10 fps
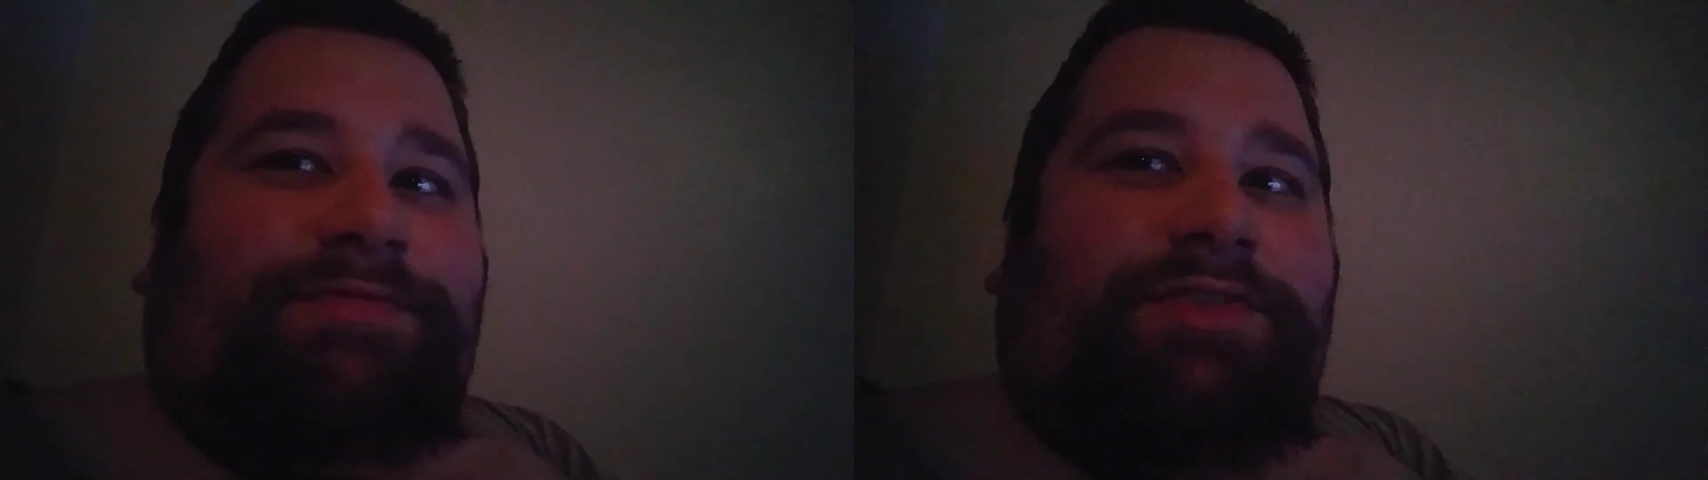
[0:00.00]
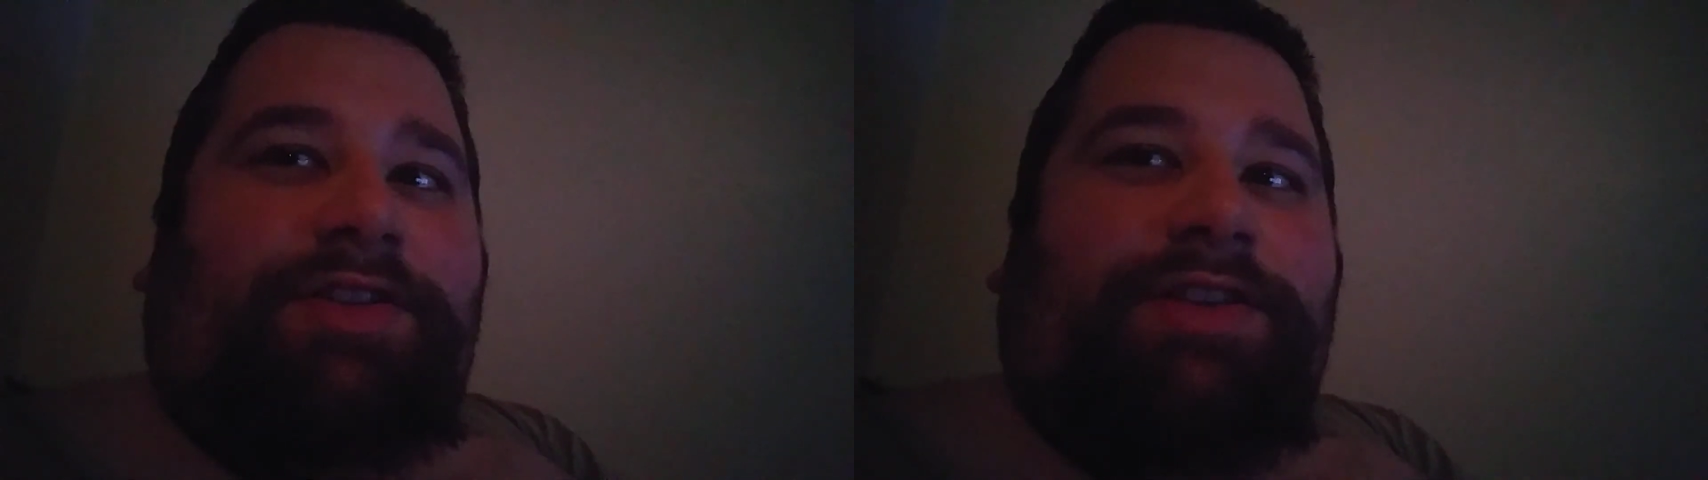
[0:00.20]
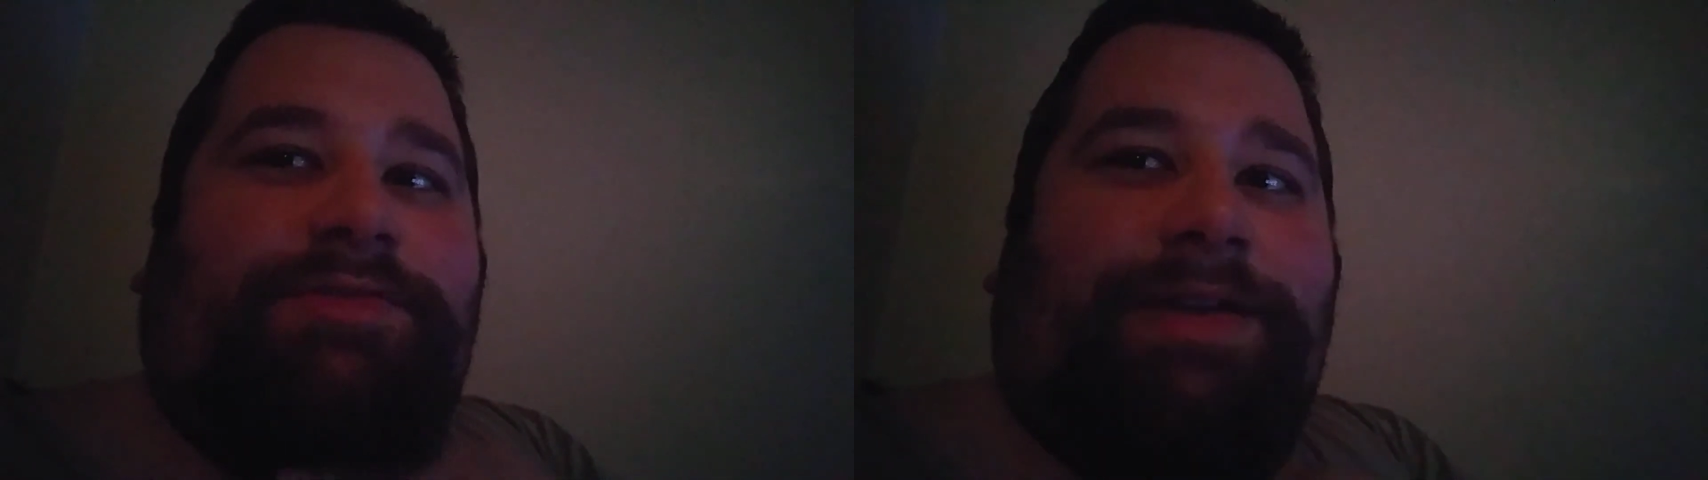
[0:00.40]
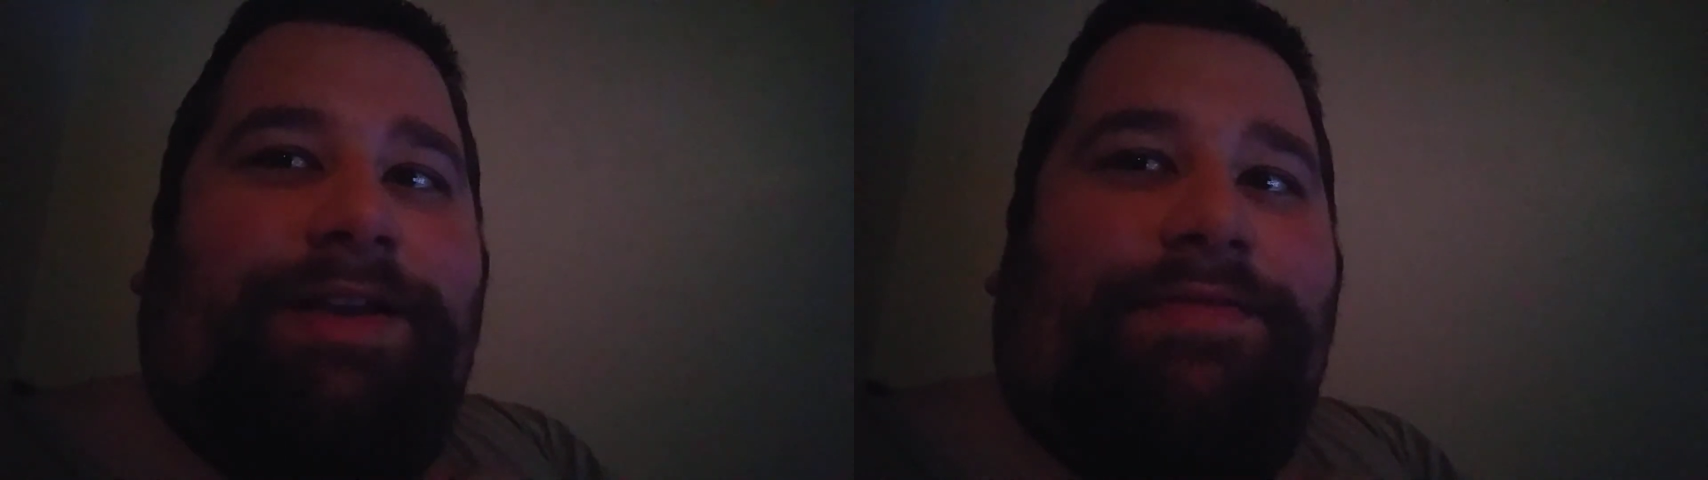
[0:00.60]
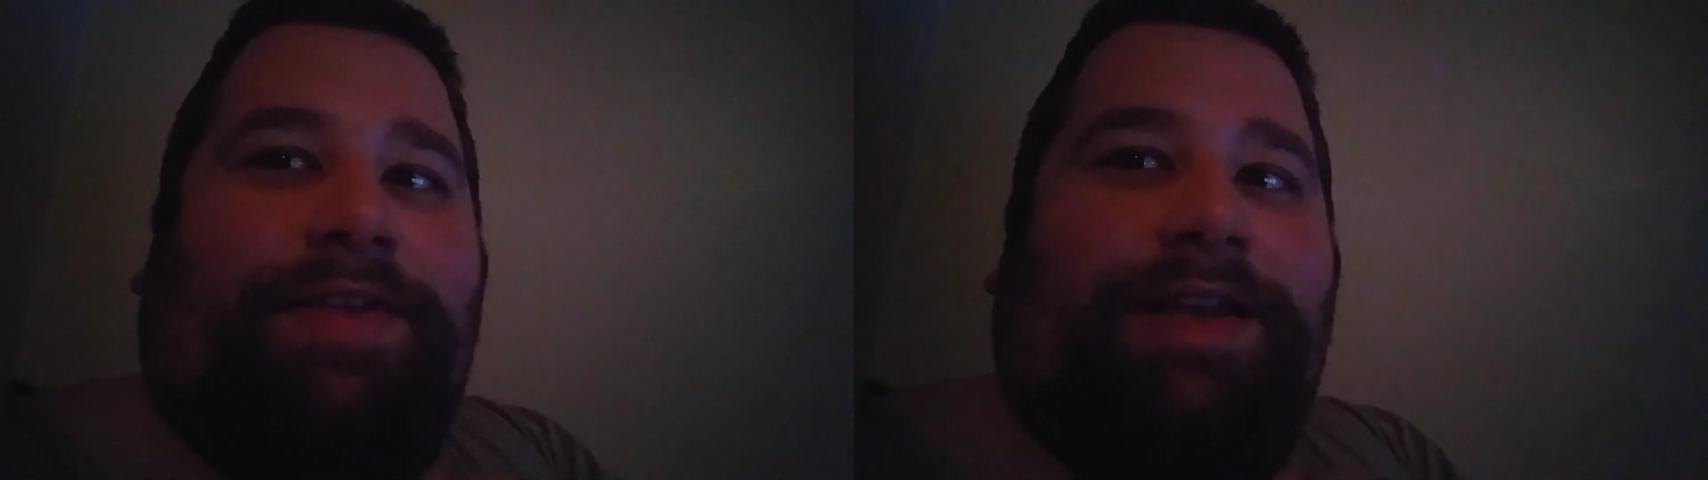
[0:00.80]
to the swing
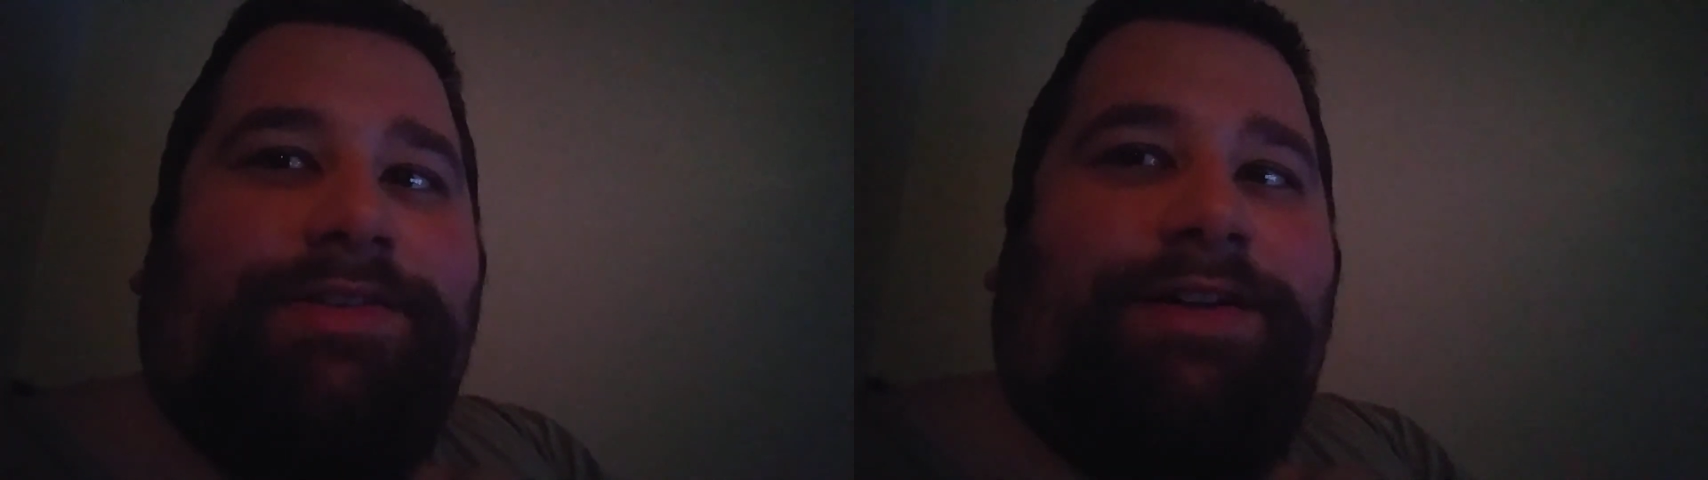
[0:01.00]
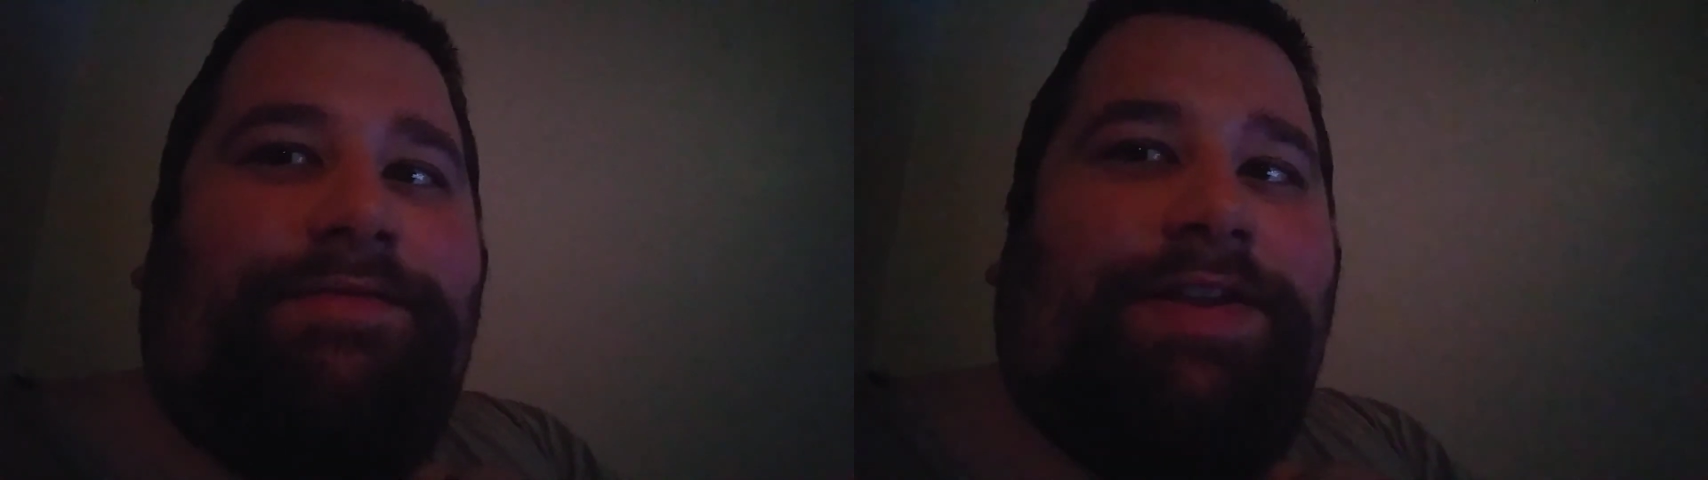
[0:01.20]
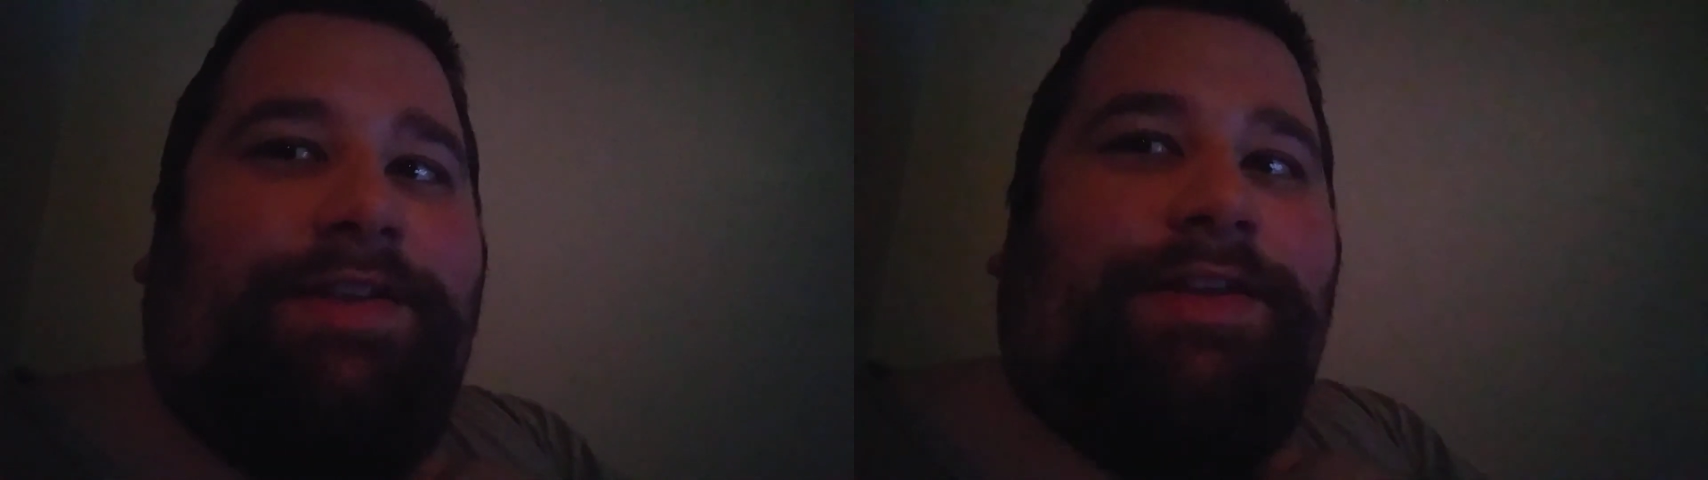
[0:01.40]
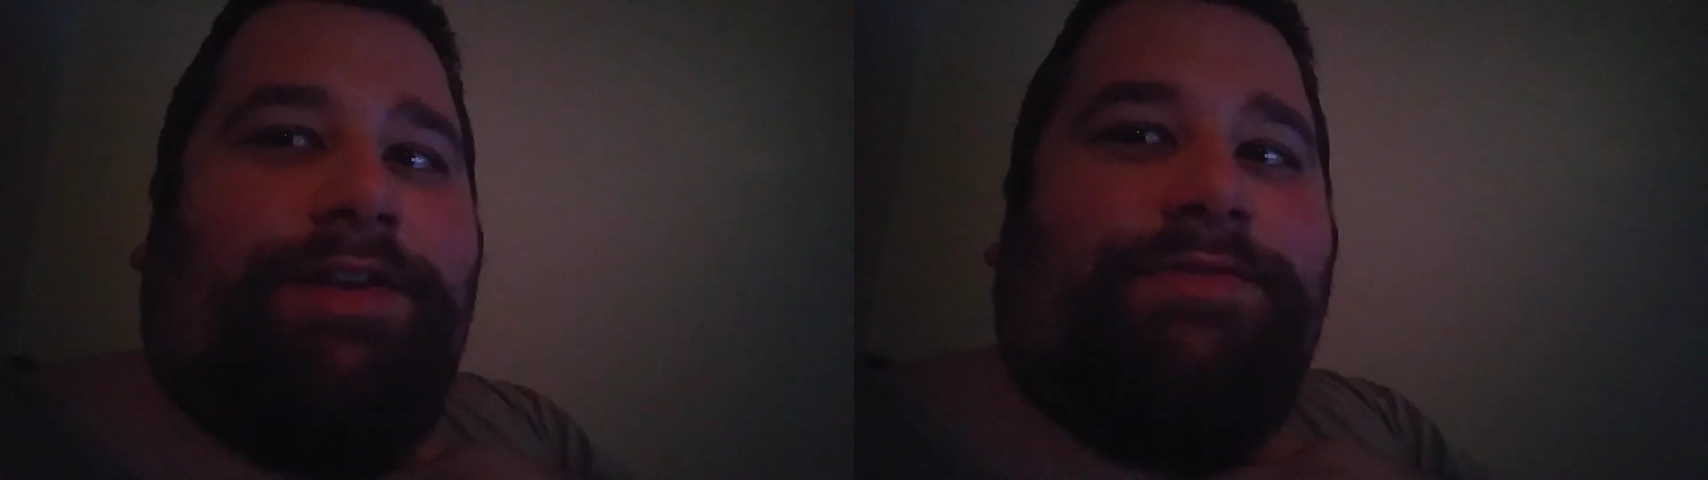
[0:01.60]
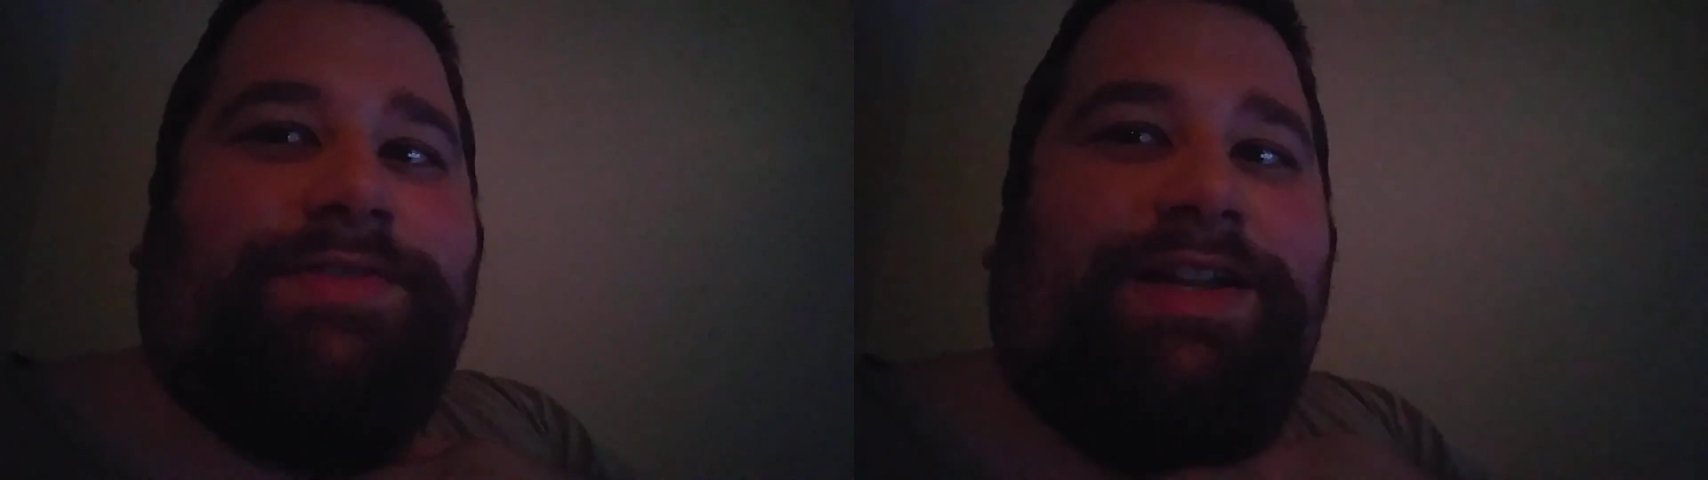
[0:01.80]
of things on videos.